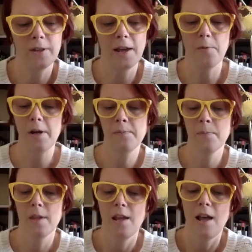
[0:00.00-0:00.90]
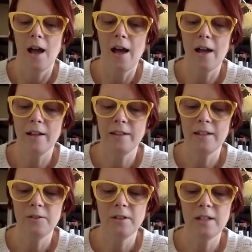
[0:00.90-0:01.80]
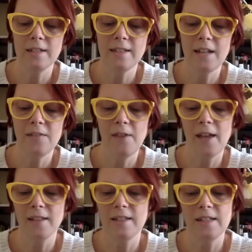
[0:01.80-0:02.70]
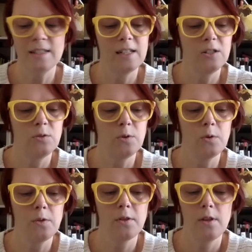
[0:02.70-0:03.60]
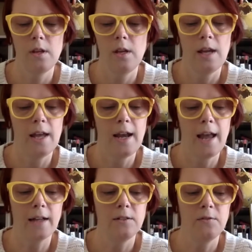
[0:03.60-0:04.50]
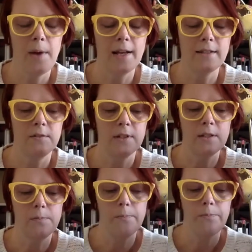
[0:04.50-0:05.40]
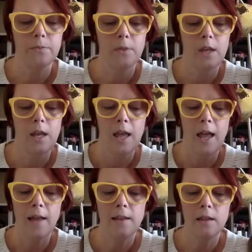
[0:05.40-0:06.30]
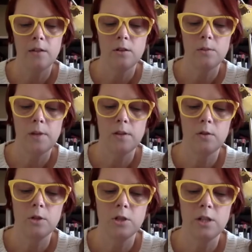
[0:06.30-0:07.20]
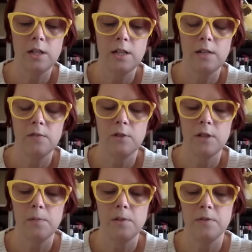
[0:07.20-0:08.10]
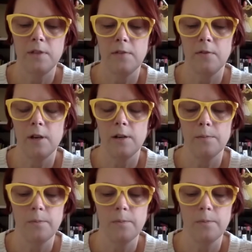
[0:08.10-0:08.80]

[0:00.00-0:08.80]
that one, literally steadfastness and truth, and active pacifism. And they learned about the Christian idea of redemptive suffering.